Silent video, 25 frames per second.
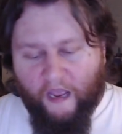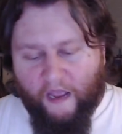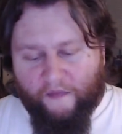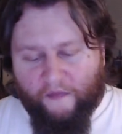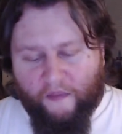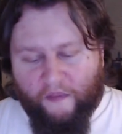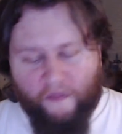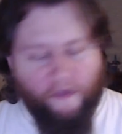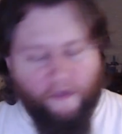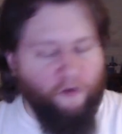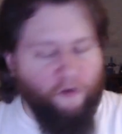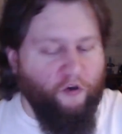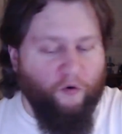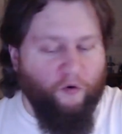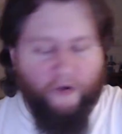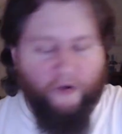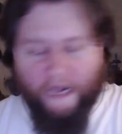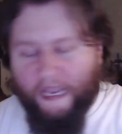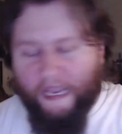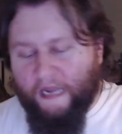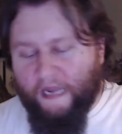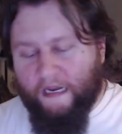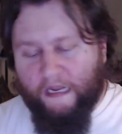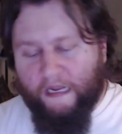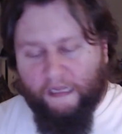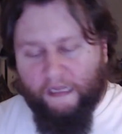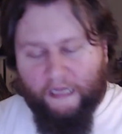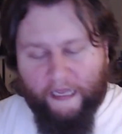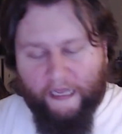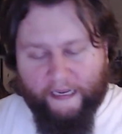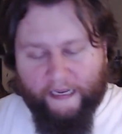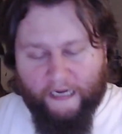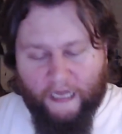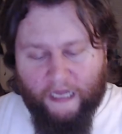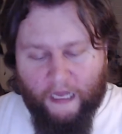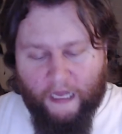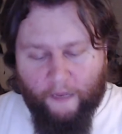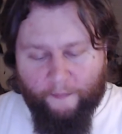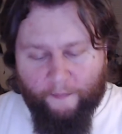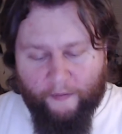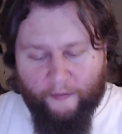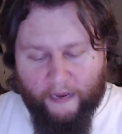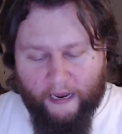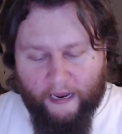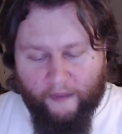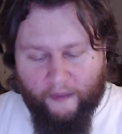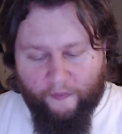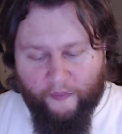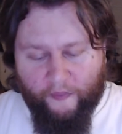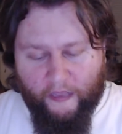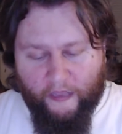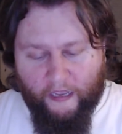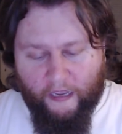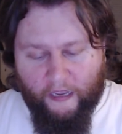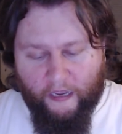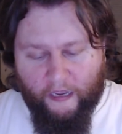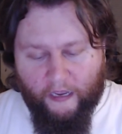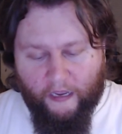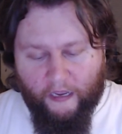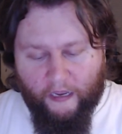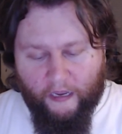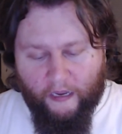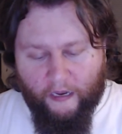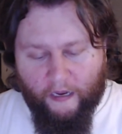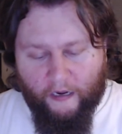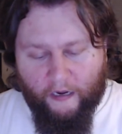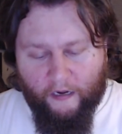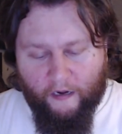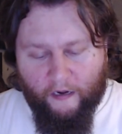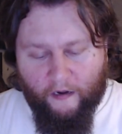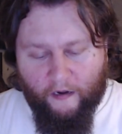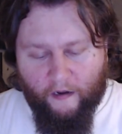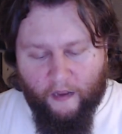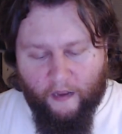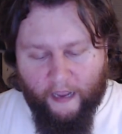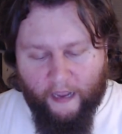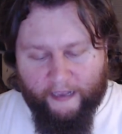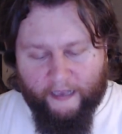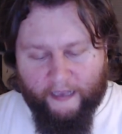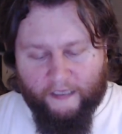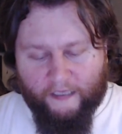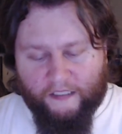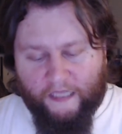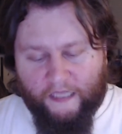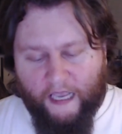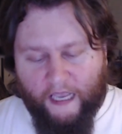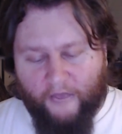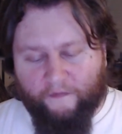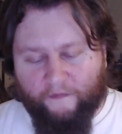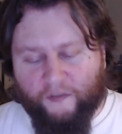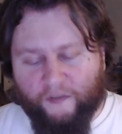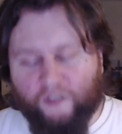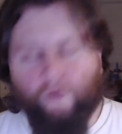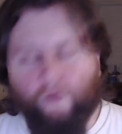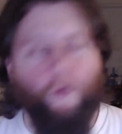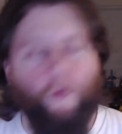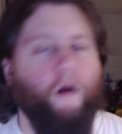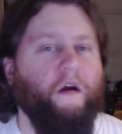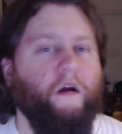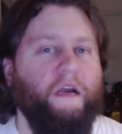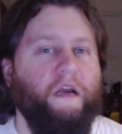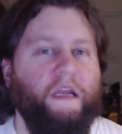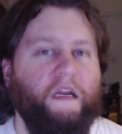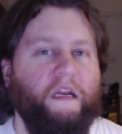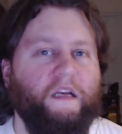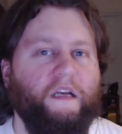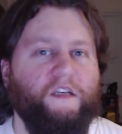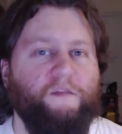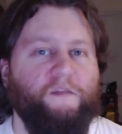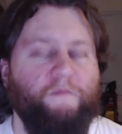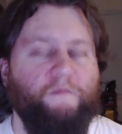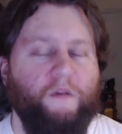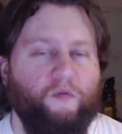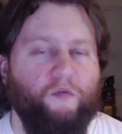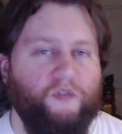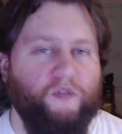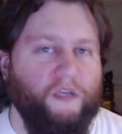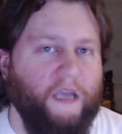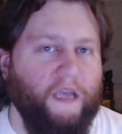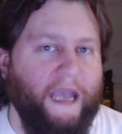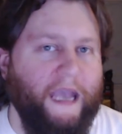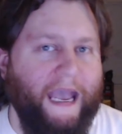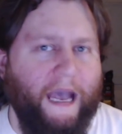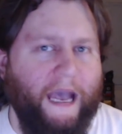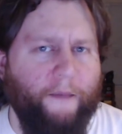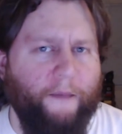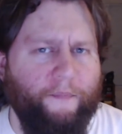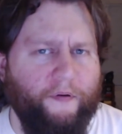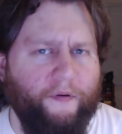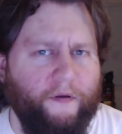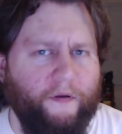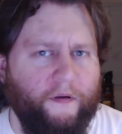Then they showed an indie lineup, and then I guess they have a Square-Enix music app.